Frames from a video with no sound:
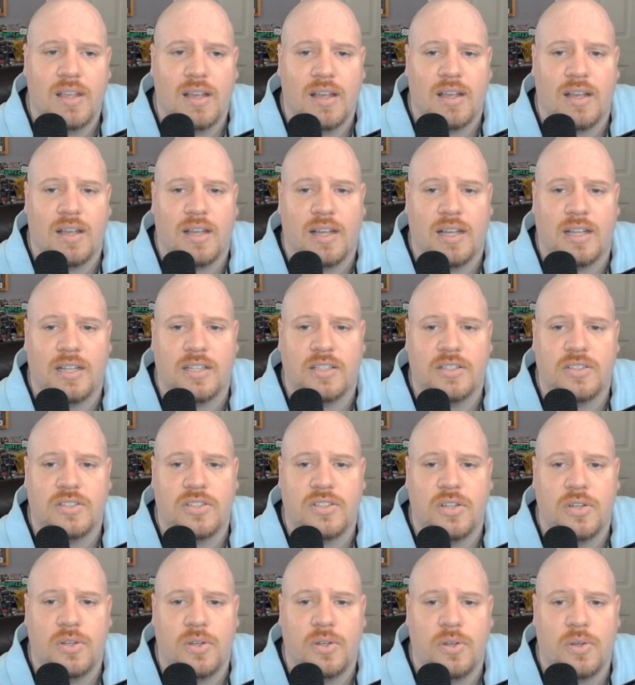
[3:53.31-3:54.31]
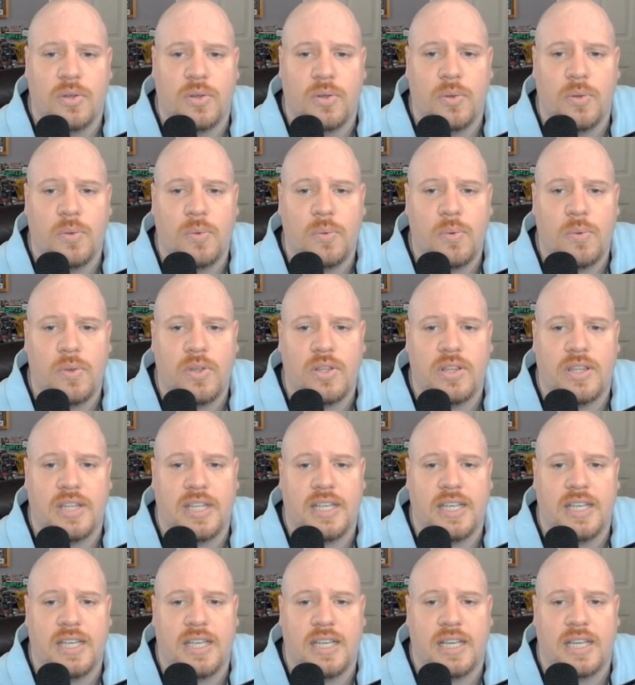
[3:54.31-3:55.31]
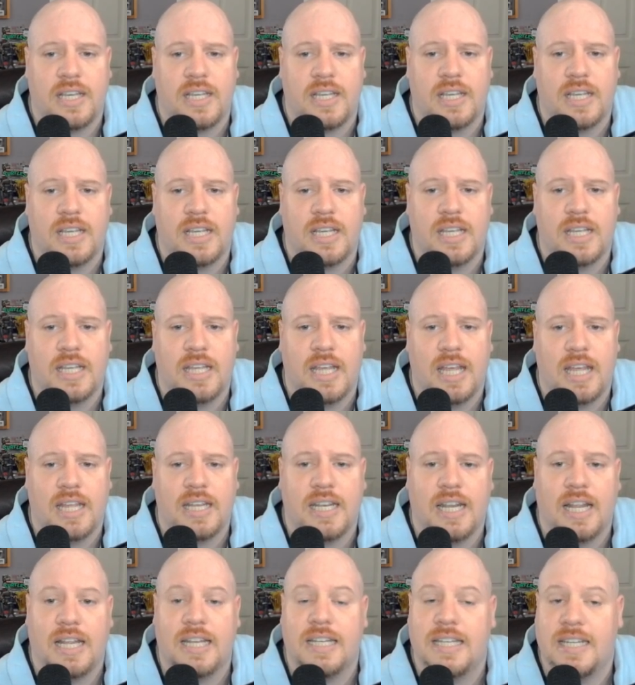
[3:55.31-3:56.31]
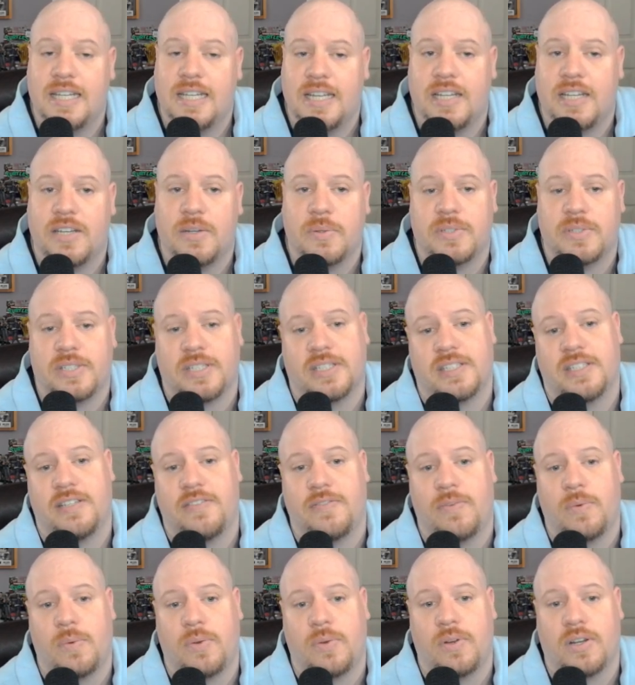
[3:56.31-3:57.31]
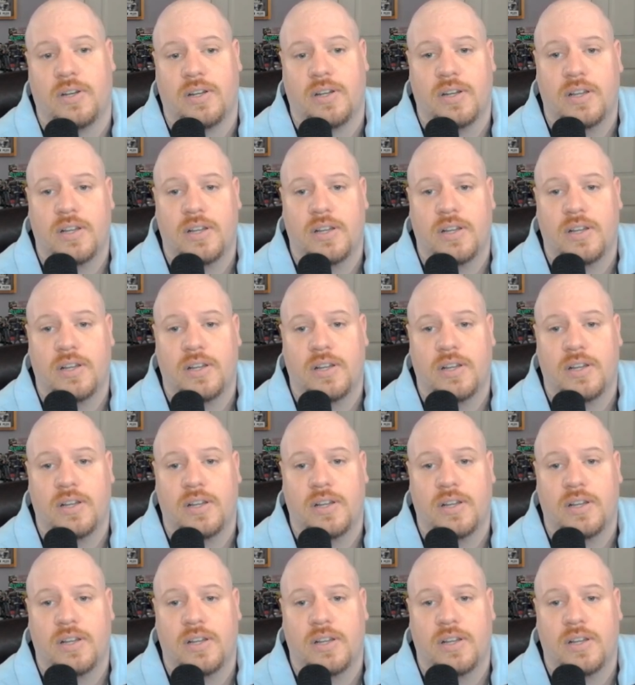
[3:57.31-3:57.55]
To the Nintendo 64.